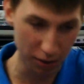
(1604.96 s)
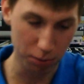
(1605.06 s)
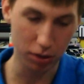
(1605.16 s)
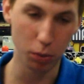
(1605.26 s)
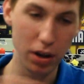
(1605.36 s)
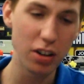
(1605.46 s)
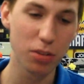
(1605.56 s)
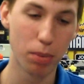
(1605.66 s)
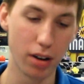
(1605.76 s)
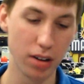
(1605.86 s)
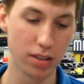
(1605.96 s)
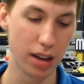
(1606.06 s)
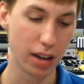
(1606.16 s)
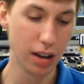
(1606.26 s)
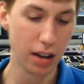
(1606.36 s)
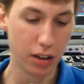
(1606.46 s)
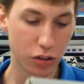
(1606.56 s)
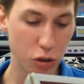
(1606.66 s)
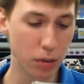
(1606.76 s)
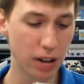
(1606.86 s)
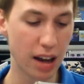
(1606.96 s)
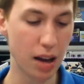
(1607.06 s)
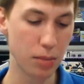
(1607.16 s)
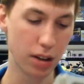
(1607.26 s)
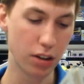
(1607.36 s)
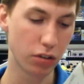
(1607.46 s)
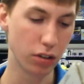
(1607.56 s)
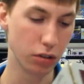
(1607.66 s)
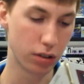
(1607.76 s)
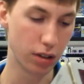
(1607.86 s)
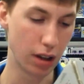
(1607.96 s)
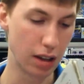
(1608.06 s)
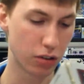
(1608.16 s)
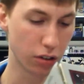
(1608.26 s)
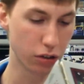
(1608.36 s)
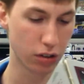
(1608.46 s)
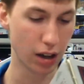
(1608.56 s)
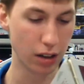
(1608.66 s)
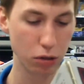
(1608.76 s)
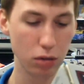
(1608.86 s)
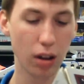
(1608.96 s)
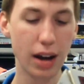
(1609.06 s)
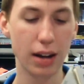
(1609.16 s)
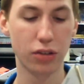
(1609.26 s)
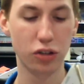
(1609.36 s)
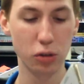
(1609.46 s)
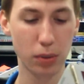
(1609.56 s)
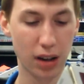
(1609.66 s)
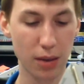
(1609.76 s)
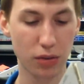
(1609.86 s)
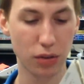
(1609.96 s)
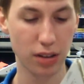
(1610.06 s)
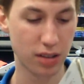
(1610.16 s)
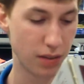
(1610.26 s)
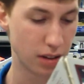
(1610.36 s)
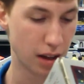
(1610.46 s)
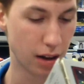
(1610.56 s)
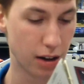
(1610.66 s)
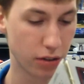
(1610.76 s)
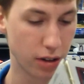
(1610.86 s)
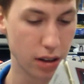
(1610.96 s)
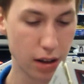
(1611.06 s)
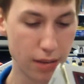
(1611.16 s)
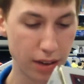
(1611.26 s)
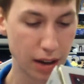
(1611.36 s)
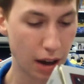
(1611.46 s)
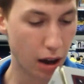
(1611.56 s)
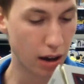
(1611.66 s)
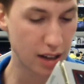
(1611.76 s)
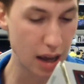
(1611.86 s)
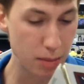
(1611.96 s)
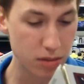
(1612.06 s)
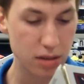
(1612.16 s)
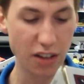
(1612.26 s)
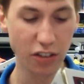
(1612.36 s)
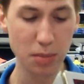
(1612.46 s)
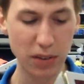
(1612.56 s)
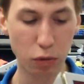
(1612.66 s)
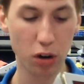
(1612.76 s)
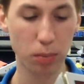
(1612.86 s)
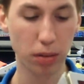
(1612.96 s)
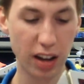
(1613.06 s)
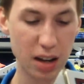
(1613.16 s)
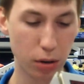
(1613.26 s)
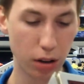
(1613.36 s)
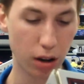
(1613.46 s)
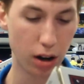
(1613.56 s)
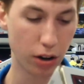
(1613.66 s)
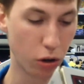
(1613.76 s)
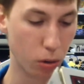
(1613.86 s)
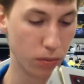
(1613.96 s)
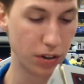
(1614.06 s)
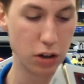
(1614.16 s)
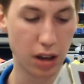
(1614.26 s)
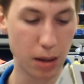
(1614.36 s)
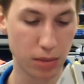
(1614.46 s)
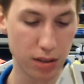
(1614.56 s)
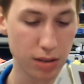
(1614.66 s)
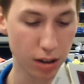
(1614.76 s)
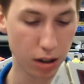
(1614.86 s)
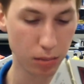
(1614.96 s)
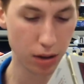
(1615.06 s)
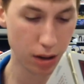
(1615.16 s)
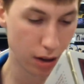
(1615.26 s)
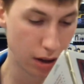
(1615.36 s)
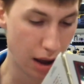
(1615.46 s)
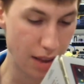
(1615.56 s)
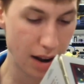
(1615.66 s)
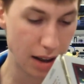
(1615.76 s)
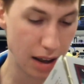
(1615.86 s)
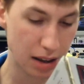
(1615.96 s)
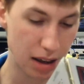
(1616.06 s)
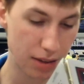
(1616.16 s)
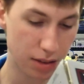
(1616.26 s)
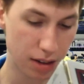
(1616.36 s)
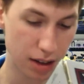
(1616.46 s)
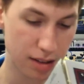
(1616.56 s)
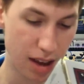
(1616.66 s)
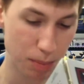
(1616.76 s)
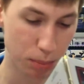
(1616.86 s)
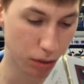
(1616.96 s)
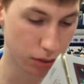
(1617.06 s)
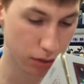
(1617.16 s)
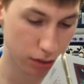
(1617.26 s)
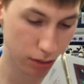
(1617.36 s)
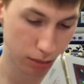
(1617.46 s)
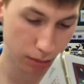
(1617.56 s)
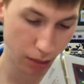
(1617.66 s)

games. But the weirdest part is, like, super games introducing a new line of super games for the 7800. Games never before playable on a home video game system, and then it gives examples